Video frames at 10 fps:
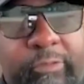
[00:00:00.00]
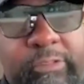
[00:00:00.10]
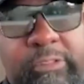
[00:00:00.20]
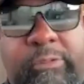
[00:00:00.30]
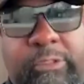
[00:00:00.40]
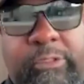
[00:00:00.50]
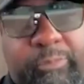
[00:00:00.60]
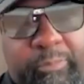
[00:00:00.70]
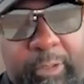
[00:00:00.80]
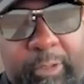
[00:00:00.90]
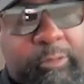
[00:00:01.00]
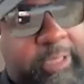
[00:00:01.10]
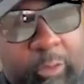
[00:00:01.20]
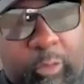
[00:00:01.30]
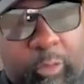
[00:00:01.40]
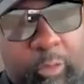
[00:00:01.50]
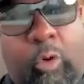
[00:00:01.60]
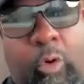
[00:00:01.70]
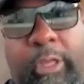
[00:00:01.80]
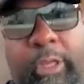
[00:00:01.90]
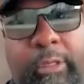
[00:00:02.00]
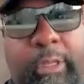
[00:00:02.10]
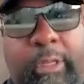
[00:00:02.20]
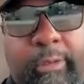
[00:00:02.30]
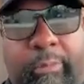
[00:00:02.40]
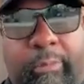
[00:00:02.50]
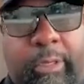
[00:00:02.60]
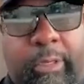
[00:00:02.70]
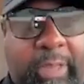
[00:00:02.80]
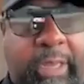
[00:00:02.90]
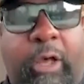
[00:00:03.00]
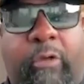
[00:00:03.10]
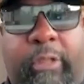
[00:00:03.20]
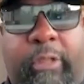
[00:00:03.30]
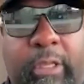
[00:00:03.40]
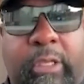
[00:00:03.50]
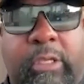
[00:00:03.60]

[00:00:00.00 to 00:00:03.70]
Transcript: reference to just getting on the court and getting and being healthy.